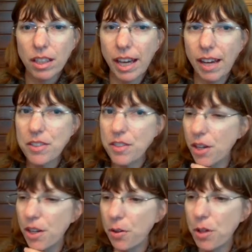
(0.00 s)
Yeah,
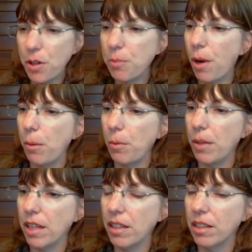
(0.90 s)
so you can
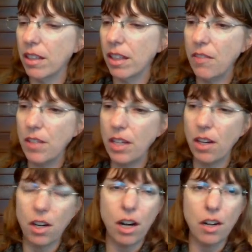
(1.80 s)
probably, even in
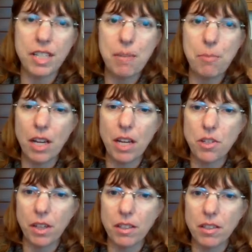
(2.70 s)
our team page,
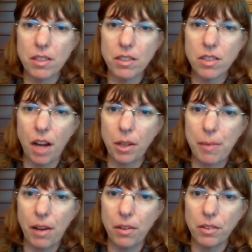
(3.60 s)
you can talk
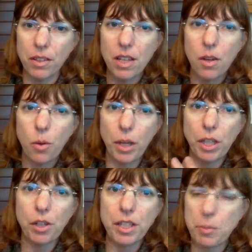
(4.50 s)
about what
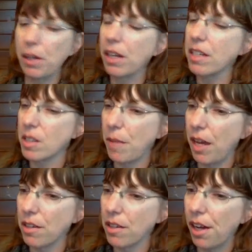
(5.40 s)
your experience has
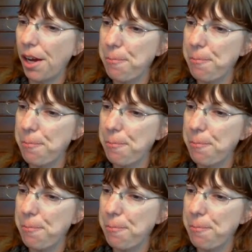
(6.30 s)
been